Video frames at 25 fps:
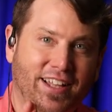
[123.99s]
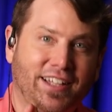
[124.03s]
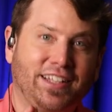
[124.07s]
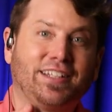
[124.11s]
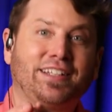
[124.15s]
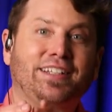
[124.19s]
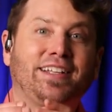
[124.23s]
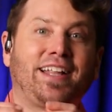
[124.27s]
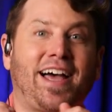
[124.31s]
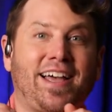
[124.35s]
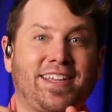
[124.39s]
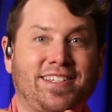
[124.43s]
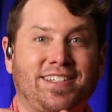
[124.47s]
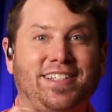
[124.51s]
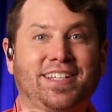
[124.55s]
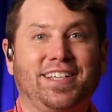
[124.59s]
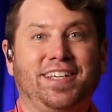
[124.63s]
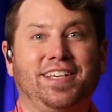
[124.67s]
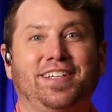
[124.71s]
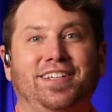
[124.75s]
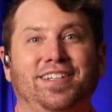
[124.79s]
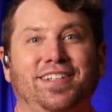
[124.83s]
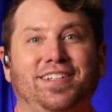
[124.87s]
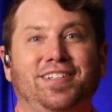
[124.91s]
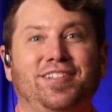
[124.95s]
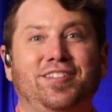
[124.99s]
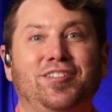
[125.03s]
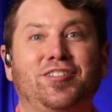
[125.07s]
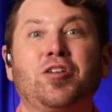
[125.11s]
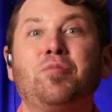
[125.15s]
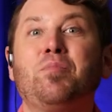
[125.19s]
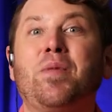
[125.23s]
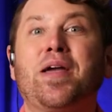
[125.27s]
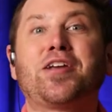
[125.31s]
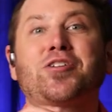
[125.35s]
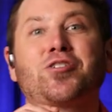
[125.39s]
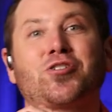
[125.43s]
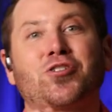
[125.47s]
Lastly, to
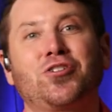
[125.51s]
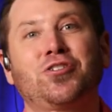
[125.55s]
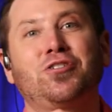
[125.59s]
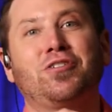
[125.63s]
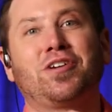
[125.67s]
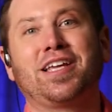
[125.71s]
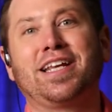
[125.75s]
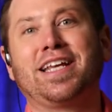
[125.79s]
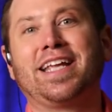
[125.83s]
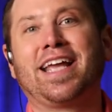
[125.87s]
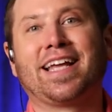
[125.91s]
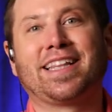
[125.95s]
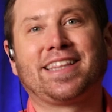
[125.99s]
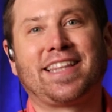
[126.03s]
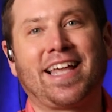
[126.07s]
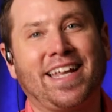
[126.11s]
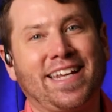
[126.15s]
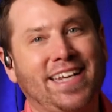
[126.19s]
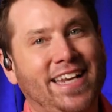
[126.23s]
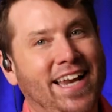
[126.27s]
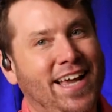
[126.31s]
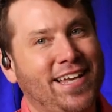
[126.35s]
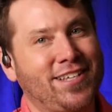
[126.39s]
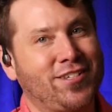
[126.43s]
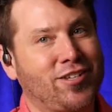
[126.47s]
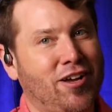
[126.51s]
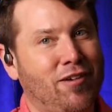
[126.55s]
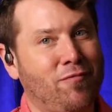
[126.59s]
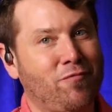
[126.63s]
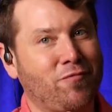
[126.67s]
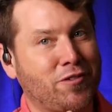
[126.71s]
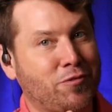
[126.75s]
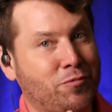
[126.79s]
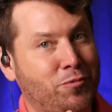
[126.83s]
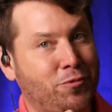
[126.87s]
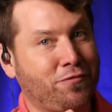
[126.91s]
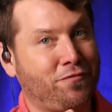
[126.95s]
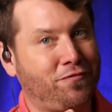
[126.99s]
make sure you can get that nice
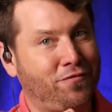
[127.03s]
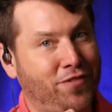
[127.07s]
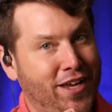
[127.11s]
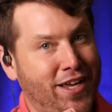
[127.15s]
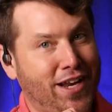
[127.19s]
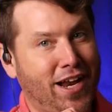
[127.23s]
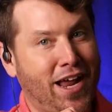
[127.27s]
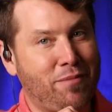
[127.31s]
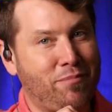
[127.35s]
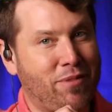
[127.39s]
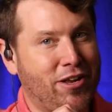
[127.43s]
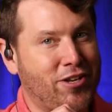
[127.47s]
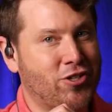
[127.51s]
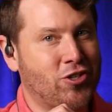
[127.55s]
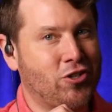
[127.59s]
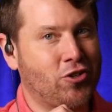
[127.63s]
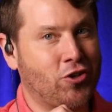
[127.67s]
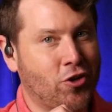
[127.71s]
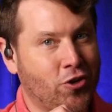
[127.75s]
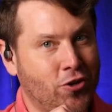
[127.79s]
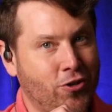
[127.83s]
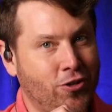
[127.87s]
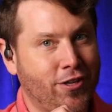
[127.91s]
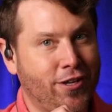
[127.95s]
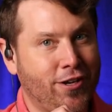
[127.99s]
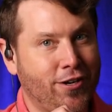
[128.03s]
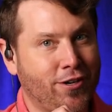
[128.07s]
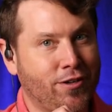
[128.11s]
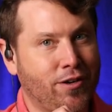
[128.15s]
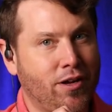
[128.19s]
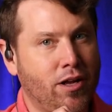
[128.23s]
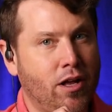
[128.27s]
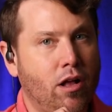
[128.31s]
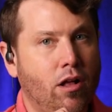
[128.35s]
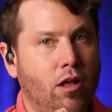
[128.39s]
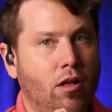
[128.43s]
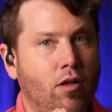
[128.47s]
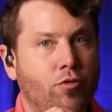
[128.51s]
comfortable fit I mentioned earlier,
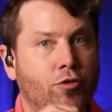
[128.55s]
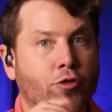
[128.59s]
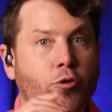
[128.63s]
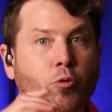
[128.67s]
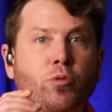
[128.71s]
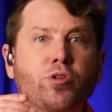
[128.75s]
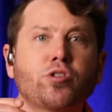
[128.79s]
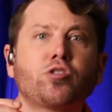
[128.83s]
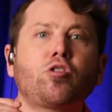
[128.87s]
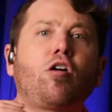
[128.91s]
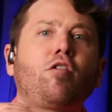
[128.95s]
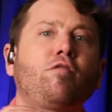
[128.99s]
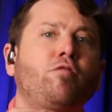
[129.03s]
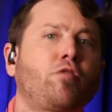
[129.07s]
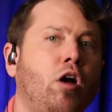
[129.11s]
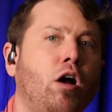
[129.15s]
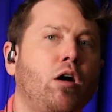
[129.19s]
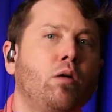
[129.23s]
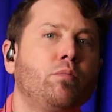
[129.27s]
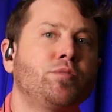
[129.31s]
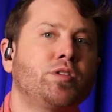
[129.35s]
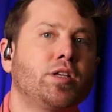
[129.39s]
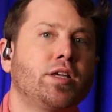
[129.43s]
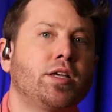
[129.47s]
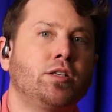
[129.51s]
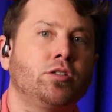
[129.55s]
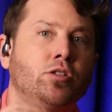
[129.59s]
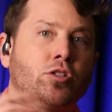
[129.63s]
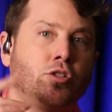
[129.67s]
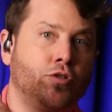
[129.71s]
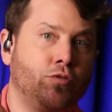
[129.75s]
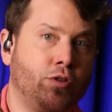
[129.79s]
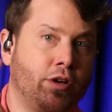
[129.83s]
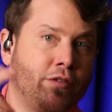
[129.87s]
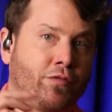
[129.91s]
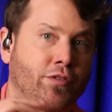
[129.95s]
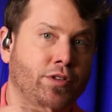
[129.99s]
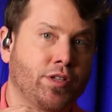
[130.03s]
the Resolve comes in
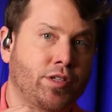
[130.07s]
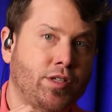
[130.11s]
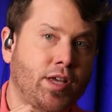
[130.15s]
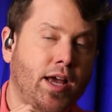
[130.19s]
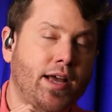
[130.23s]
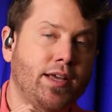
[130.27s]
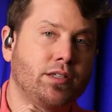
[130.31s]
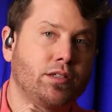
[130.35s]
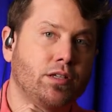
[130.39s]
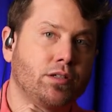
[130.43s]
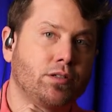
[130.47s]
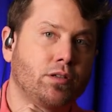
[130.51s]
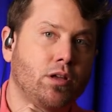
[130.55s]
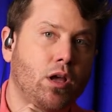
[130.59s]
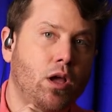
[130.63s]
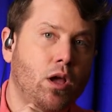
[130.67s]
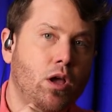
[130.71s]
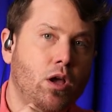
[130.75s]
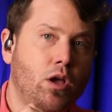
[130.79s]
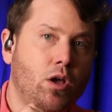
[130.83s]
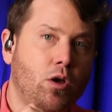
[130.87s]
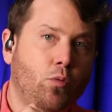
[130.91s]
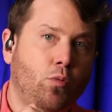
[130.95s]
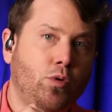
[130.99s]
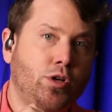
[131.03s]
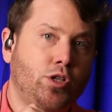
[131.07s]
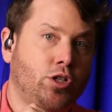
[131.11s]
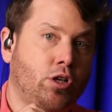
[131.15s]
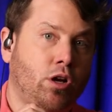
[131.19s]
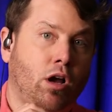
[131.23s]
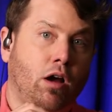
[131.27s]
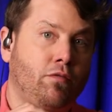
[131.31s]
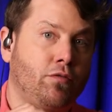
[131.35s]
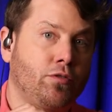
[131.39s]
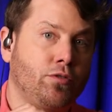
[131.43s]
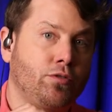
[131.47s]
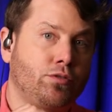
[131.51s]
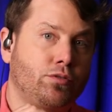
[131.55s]
2 different sizes, which
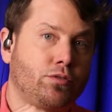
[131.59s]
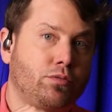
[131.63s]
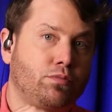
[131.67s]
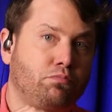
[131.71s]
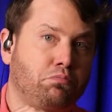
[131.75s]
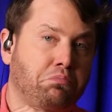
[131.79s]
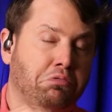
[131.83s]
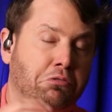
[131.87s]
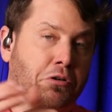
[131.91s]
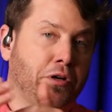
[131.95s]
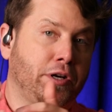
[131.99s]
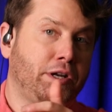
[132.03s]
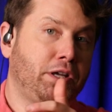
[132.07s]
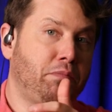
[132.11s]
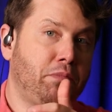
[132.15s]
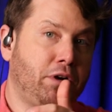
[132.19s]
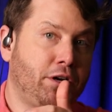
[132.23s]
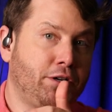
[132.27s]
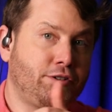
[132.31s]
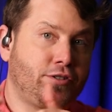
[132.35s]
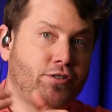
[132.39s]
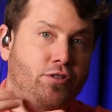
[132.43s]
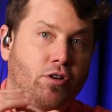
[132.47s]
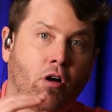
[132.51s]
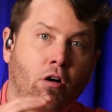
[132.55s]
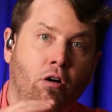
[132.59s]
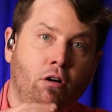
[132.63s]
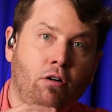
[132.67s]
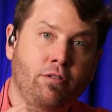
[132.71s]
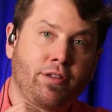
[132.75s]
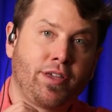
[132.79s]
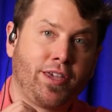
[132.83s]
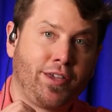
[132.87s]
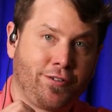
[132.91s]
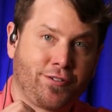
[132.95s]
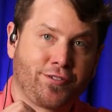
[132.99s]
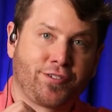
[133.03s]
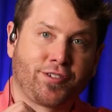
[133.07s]
covers pretty much all
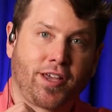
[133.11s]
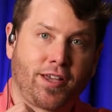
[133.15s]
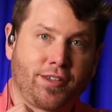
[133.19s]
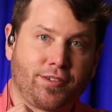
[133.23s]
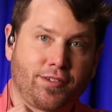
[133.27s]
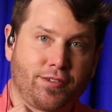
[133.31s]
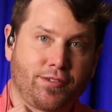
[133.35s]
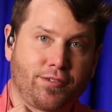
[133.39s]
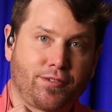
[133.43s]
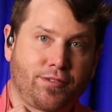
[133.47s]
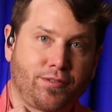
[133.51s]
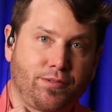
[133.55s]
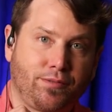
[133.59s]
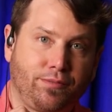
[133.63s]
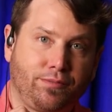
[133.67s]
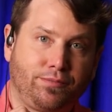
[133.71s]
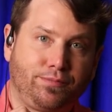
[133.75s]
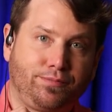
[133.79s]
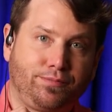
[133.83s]
ear sizes.